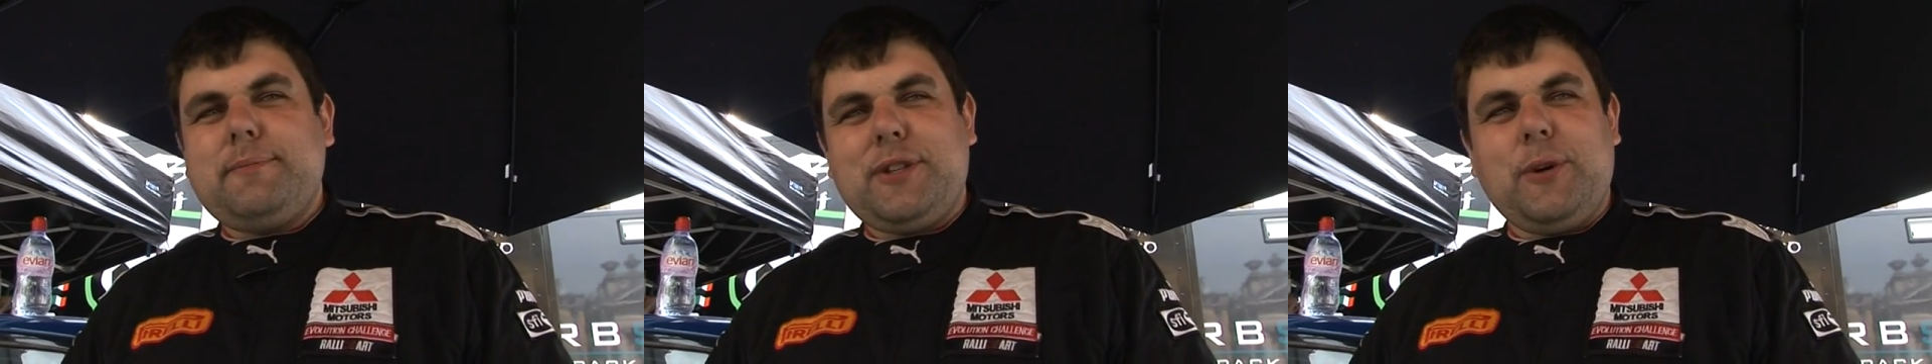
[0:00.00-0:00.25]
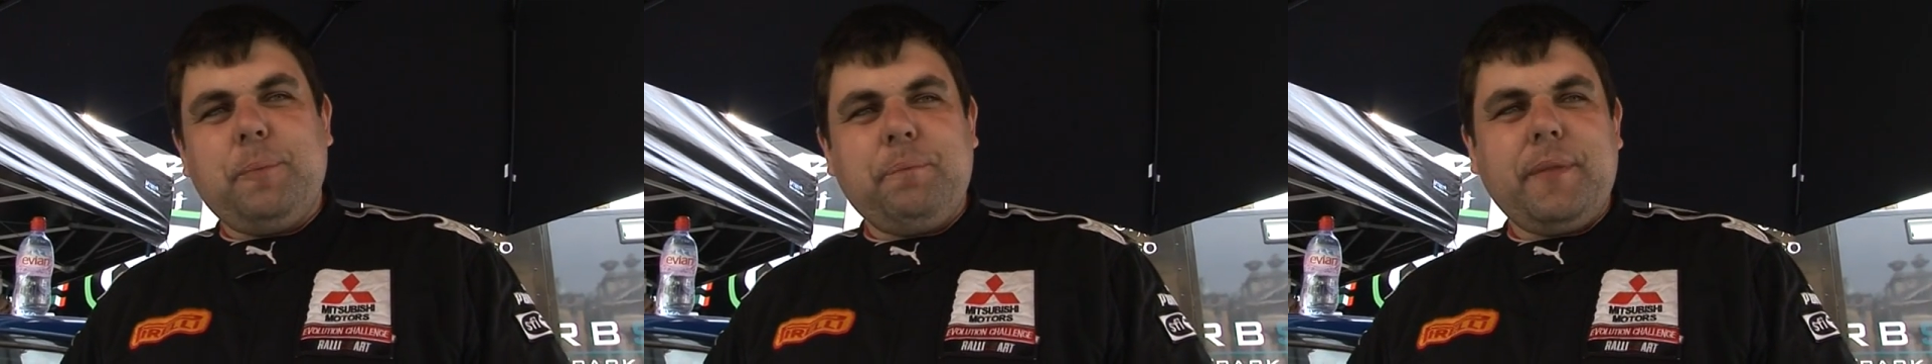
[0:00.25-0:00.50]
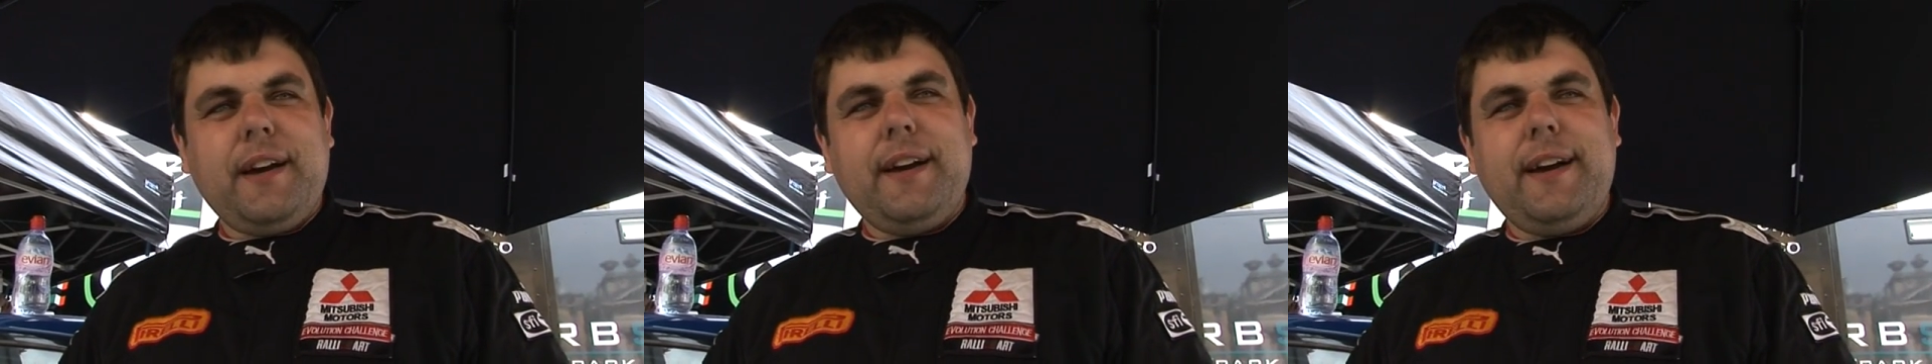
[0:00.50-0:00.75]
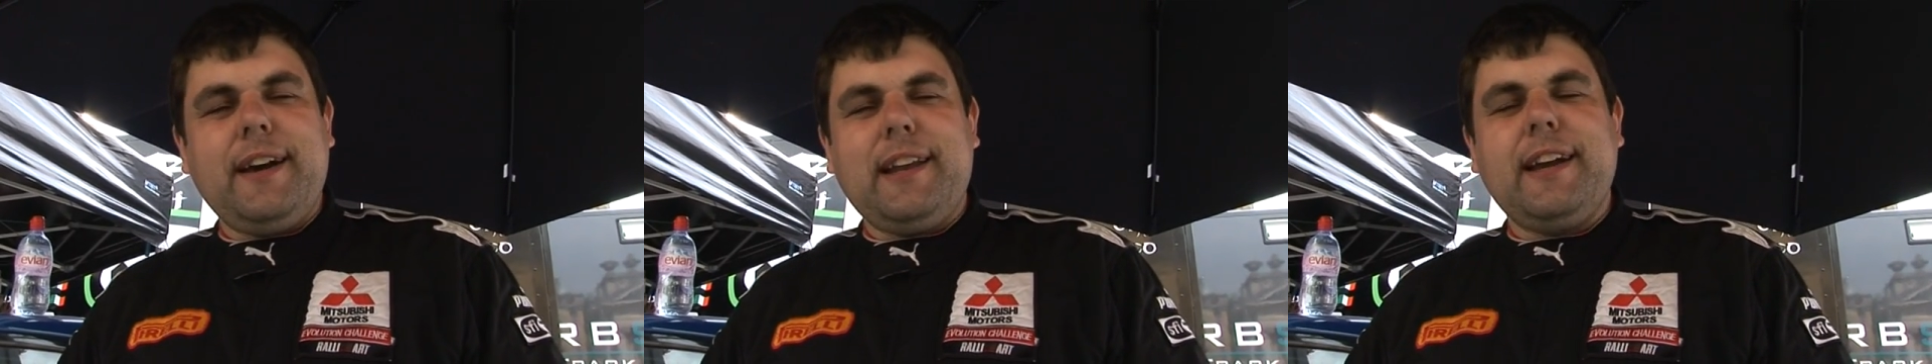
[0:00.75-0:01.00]
So
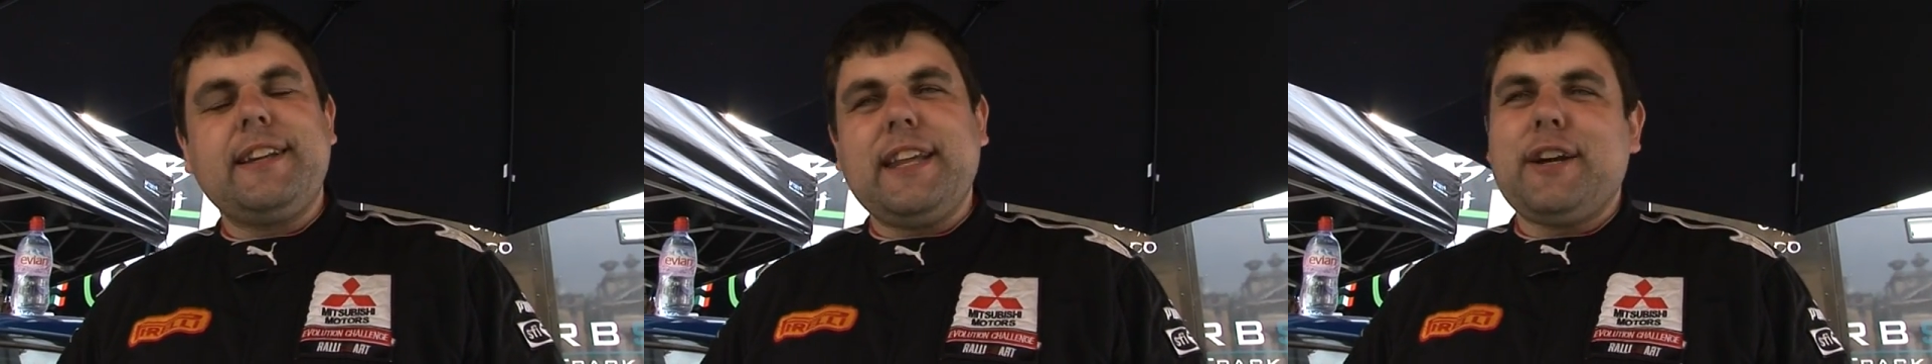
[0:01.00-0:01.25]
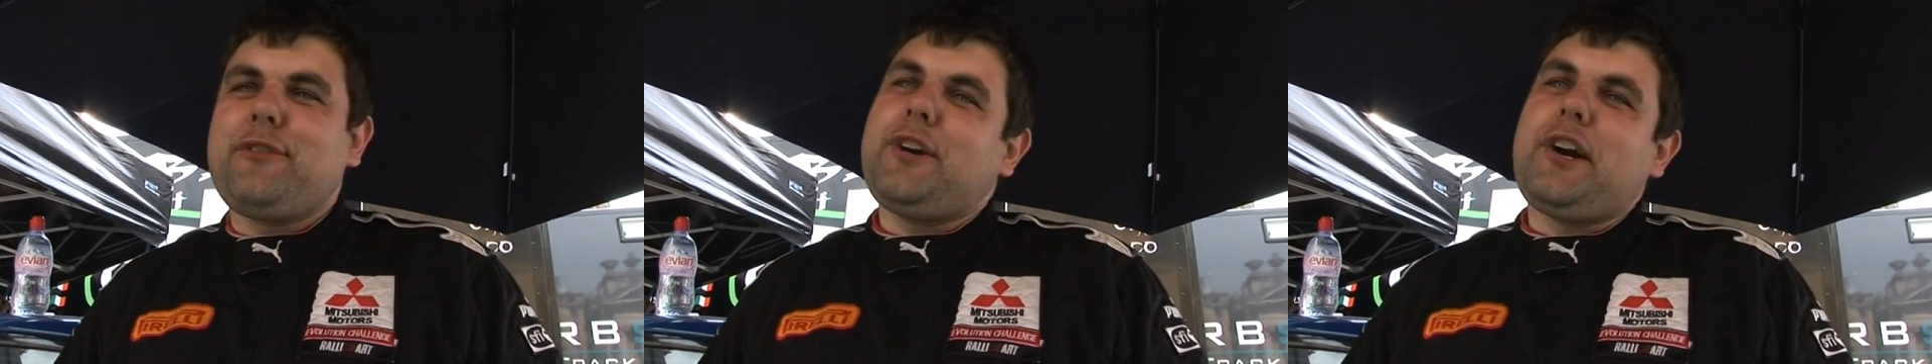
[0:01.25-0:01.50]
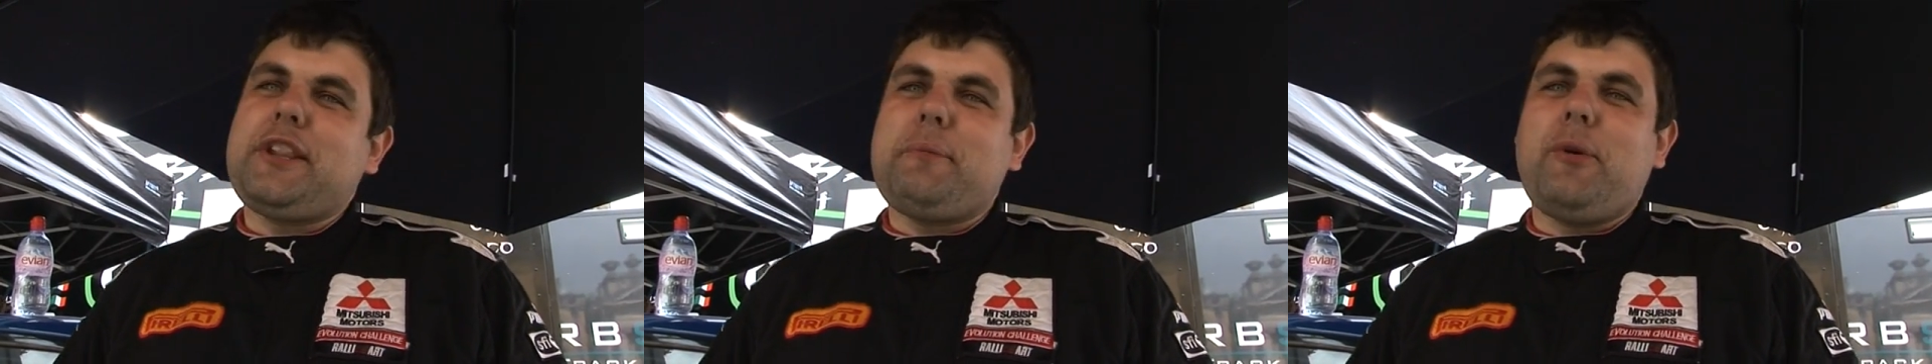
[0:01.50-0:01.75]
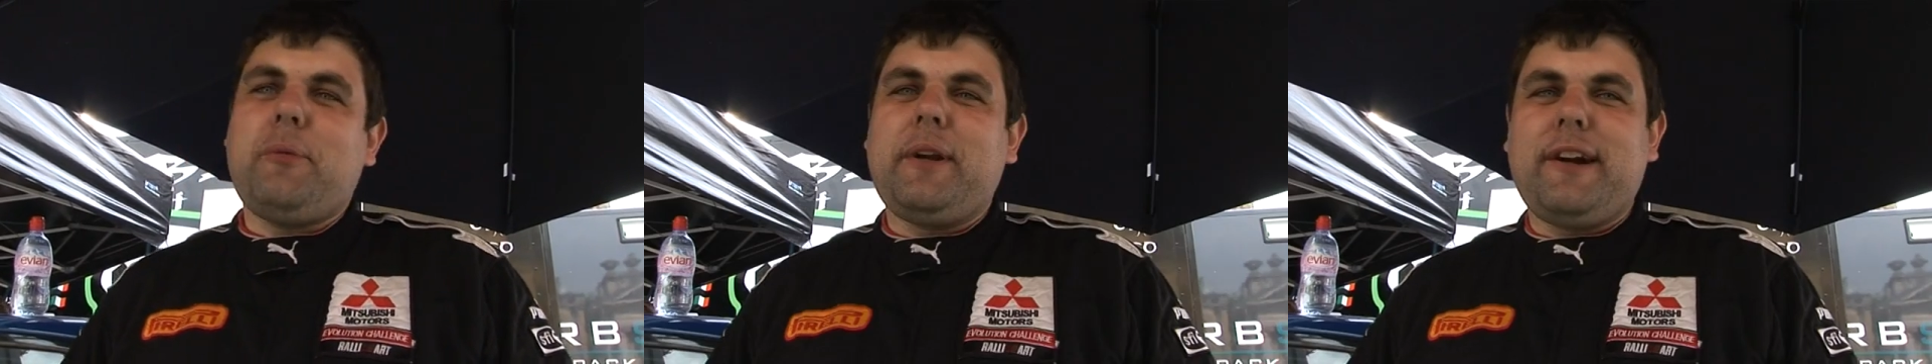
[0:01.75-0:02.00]
I'd like to think if we got them
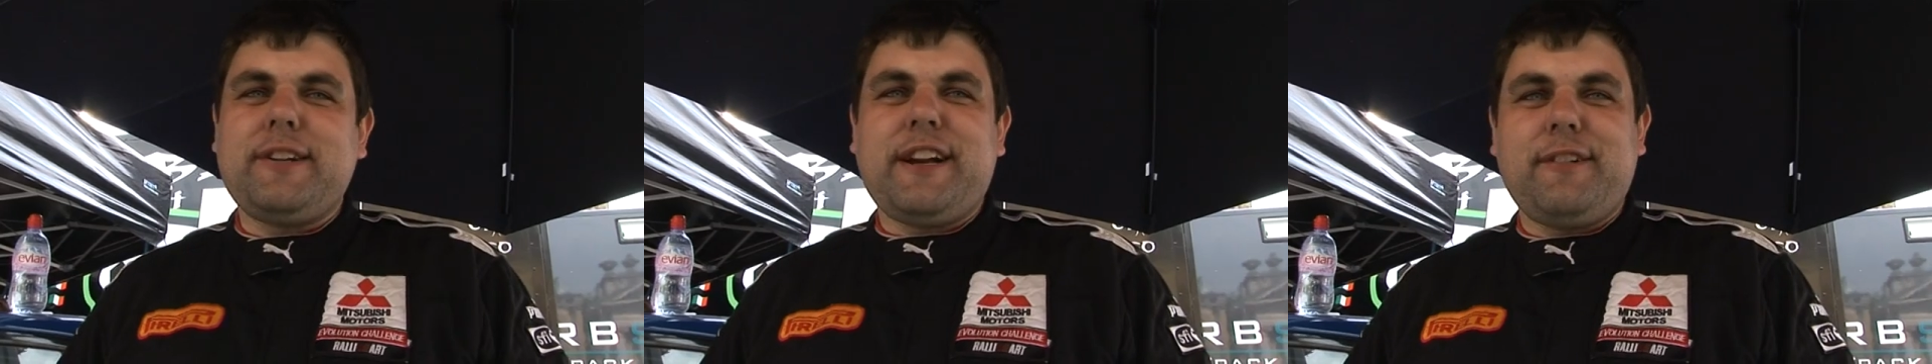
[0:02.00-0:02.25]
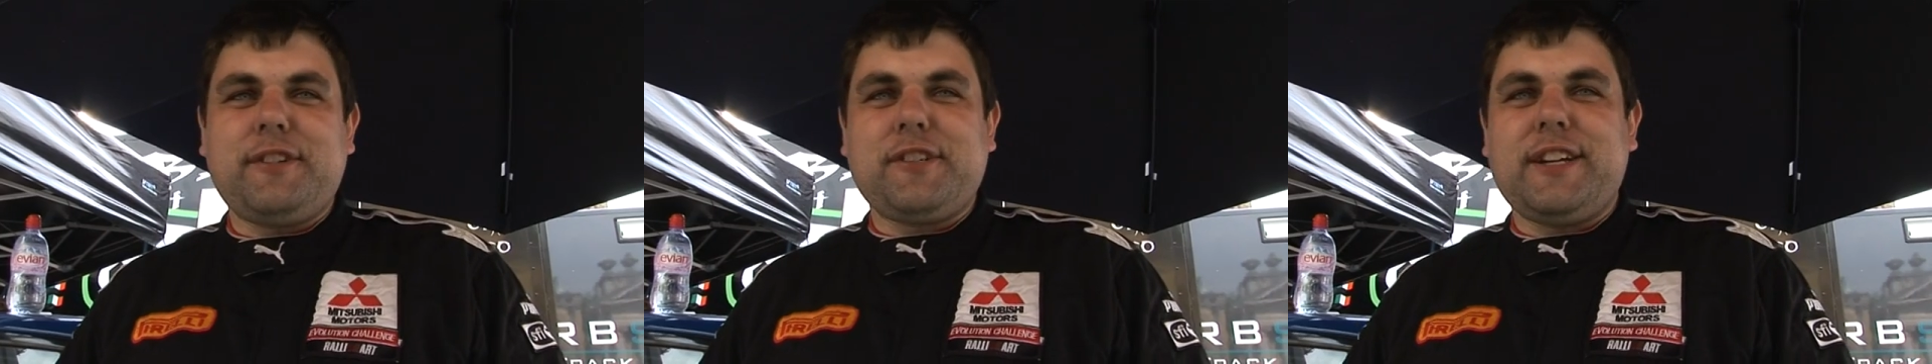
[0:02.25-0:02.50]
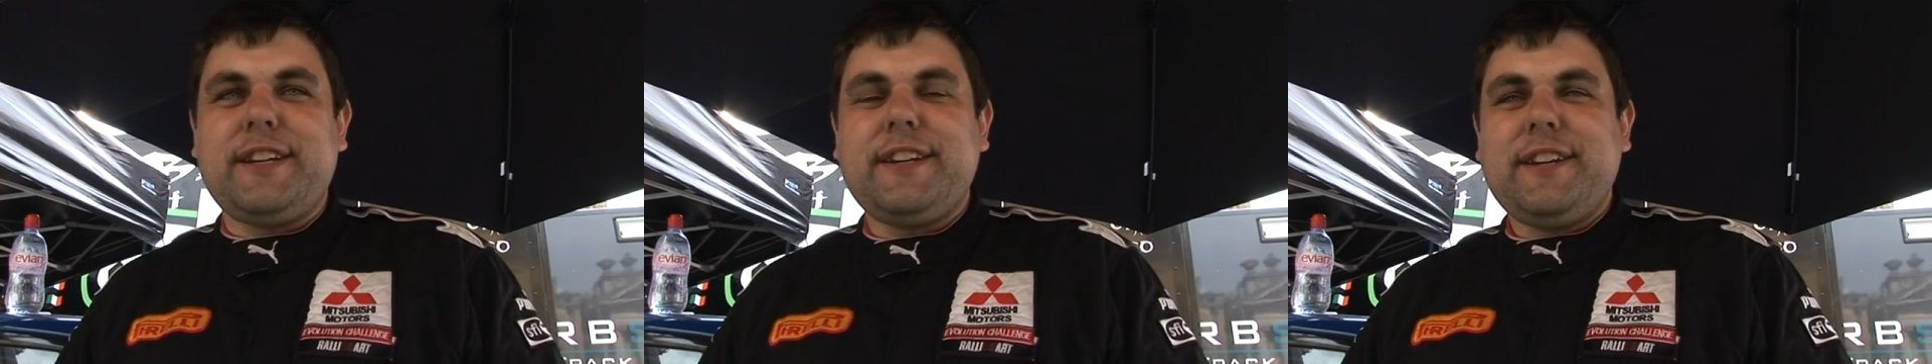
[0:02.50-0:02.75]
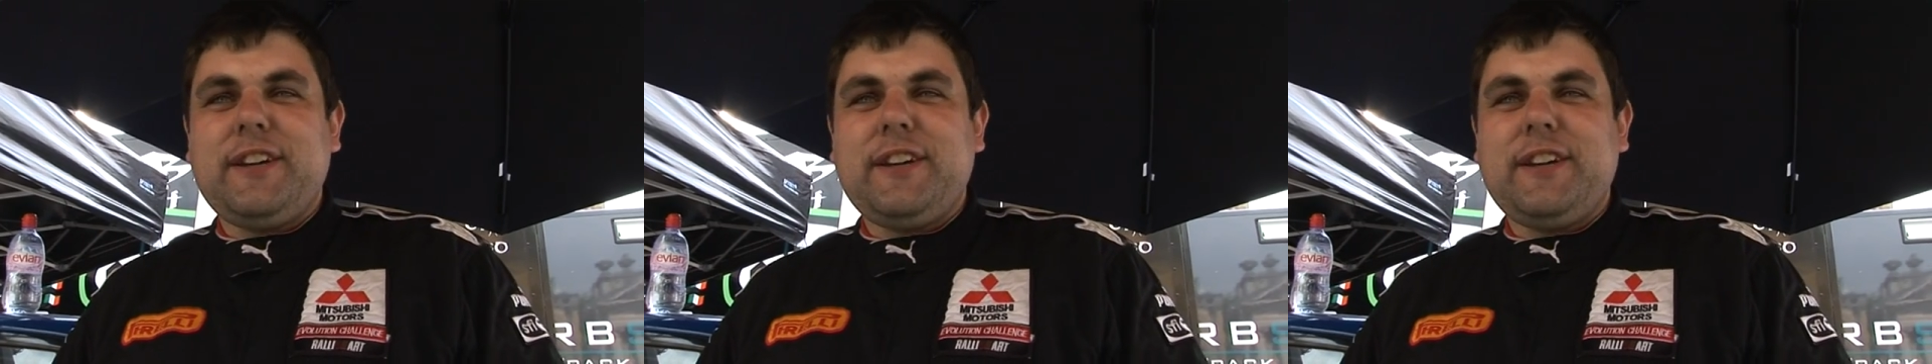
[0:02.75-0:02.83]
home in our territory,